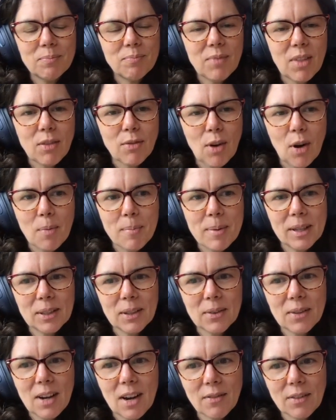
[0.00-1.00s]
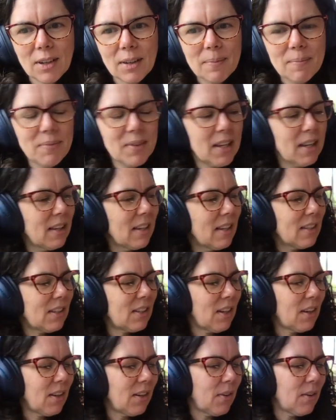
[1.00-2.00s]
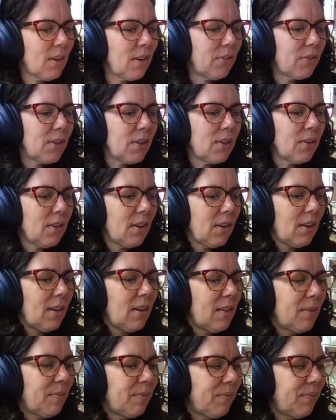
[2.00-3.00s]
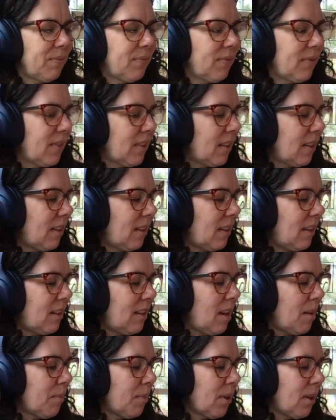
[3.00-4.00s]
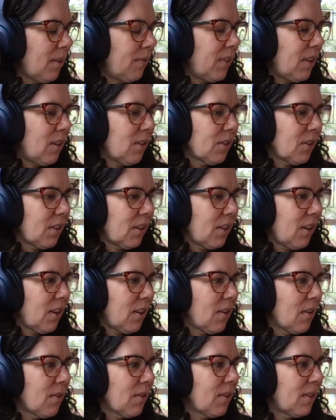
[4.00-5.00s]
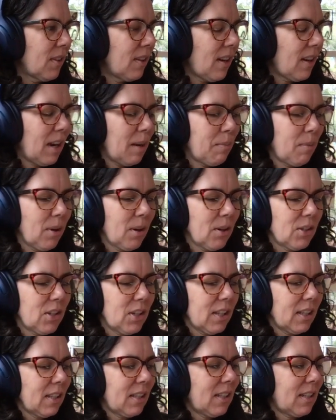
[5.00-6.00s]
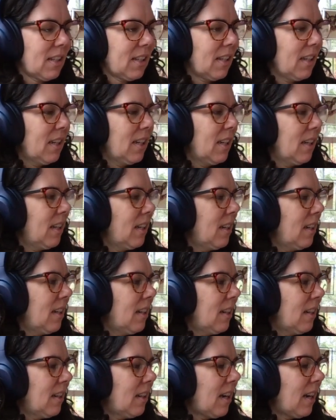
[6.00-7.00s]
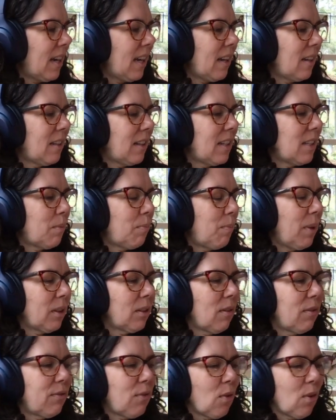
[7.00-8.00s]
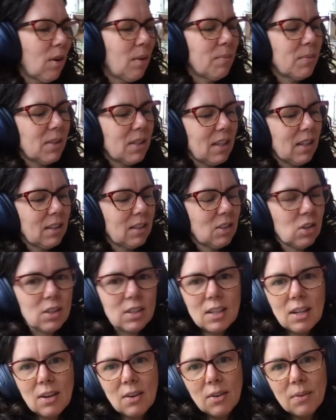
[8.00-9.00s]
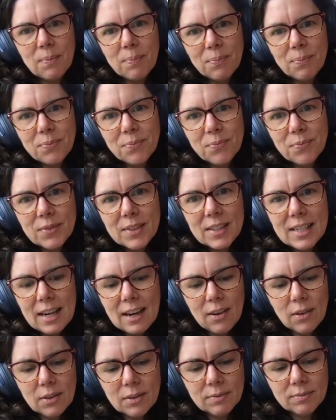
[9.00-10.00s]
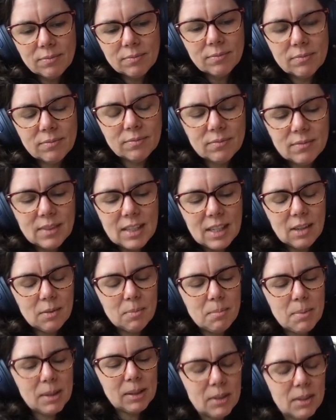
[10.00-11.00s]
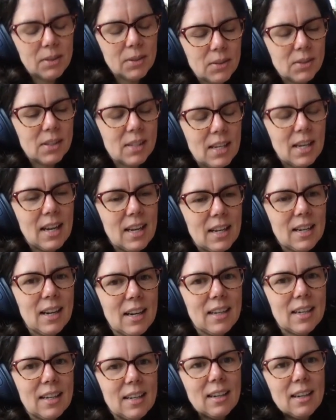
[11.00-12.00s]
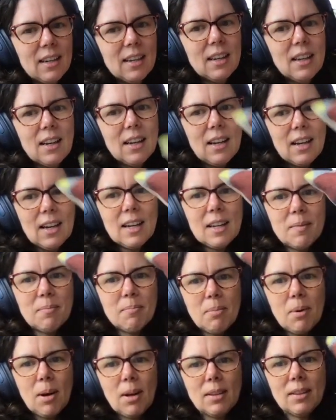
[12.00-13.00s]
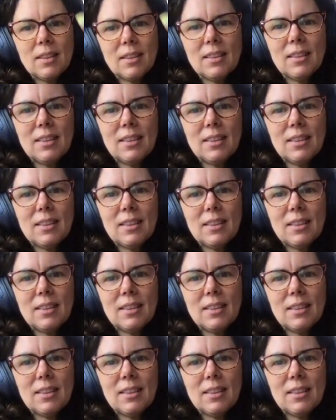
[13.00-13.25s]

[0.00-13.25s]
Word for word: throw pillow cover. So a few, um, a number of years ago, I purchased, I had these pillow forms, like just, you know, down down pillows, and I I bought